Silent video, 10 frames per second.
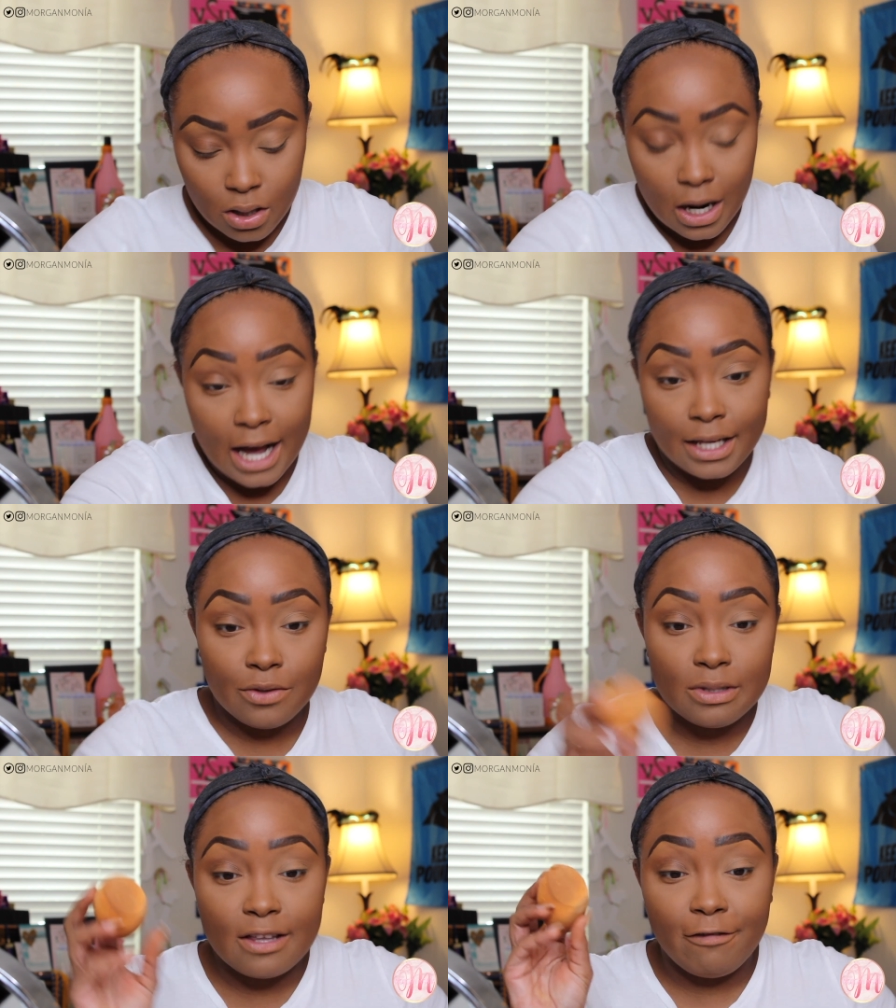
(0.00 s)
I
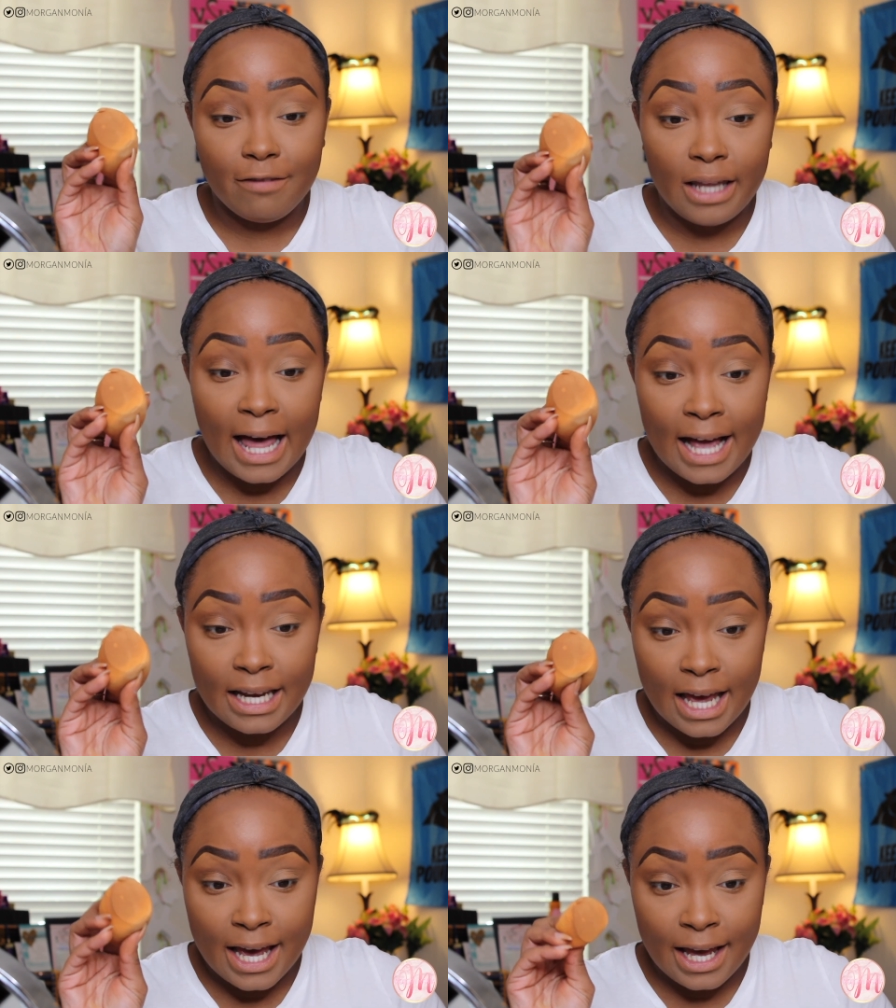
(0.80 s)
use the
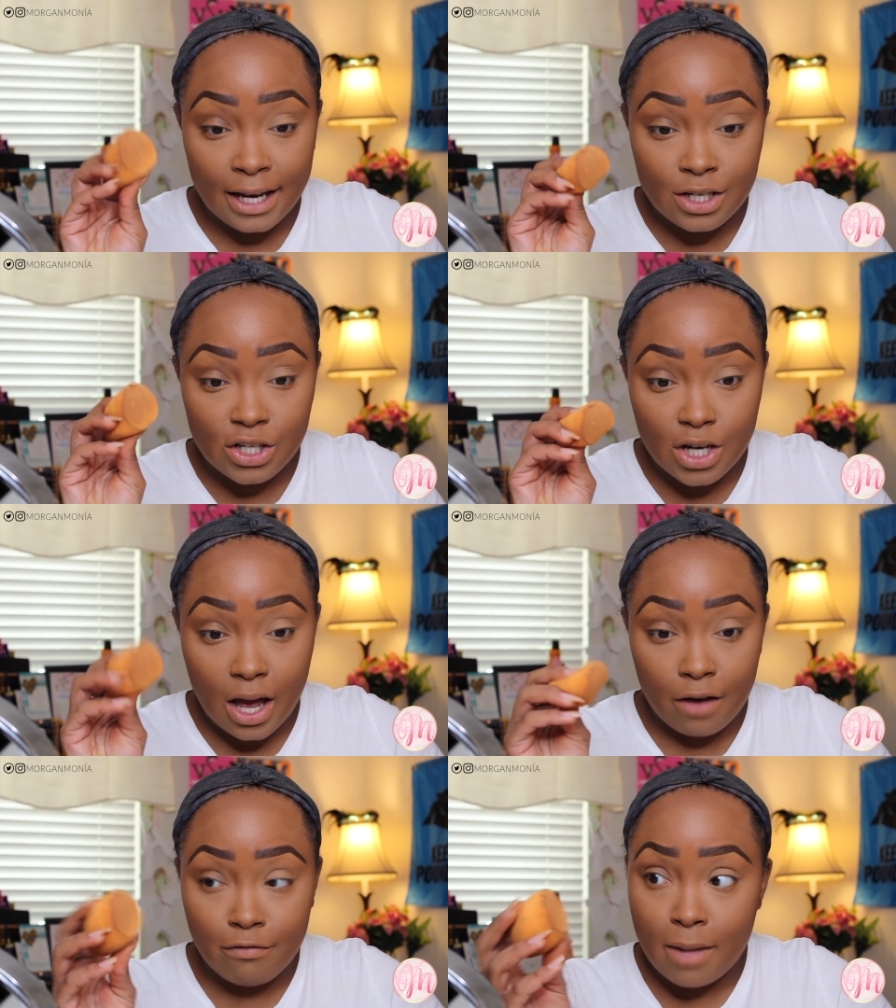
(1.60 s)
flat edge
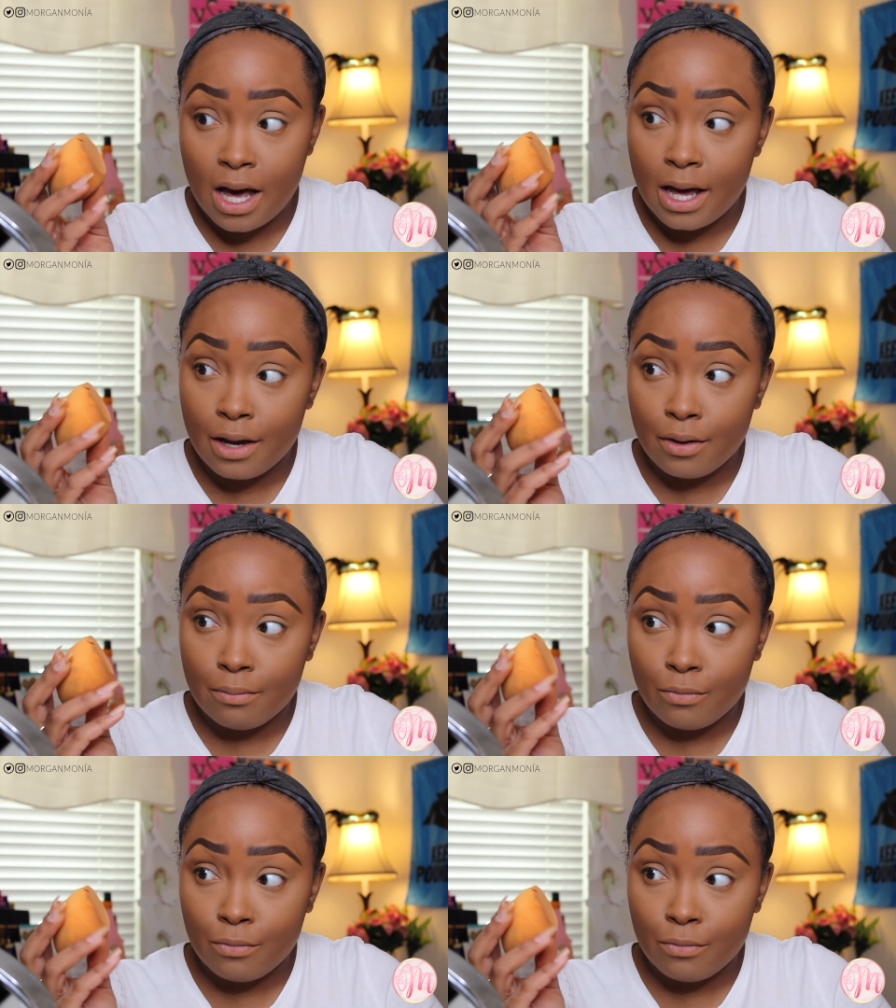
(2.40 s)
of my